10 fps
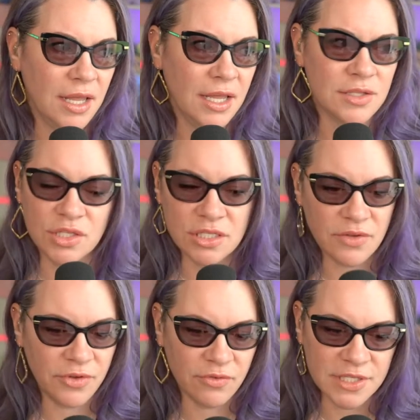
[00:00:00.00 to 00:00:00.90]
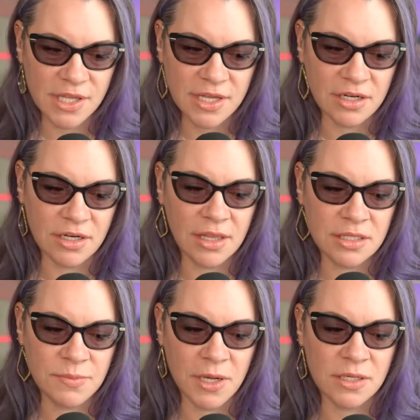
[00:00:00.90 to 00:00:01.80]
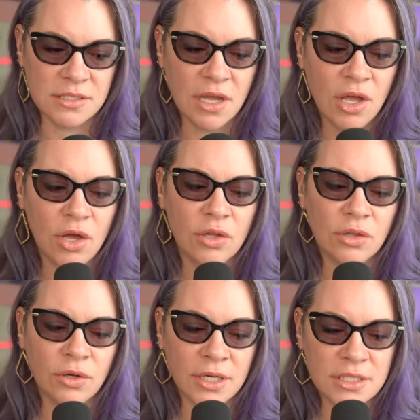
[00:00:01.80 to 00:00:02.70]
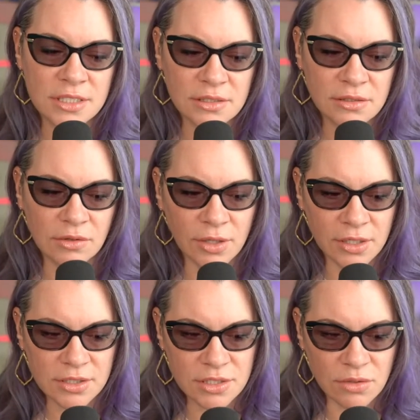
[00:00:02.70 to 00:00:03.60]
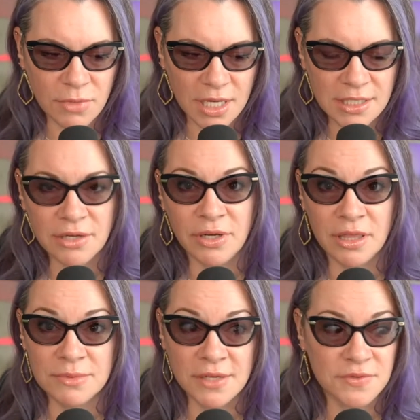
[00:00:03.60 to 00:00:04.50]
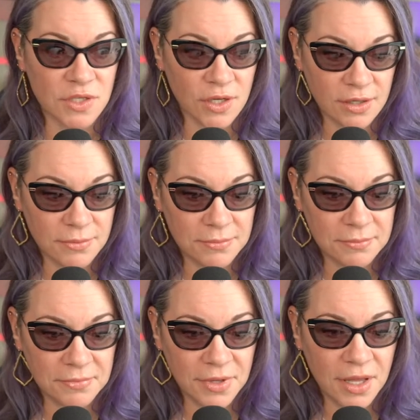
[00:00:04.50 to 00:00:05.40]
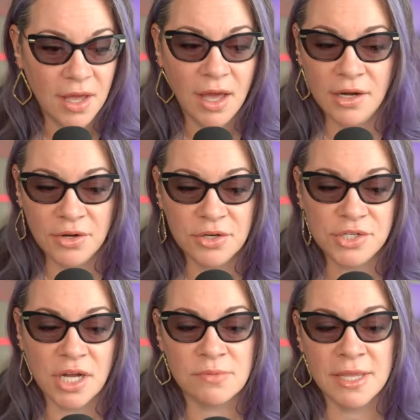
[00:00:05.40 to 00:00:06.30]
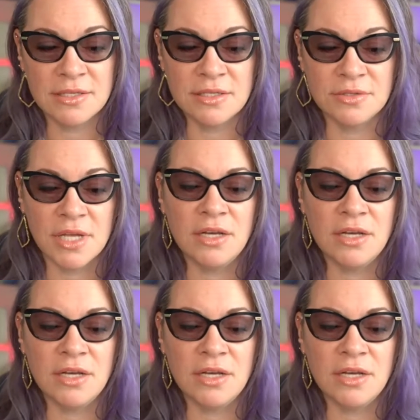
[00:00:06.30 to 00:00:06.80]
It's just a few of us on the internet, let's be honest. Lawyers, lawyers don't mind hearing themselves talk. I know you're shocked by this news.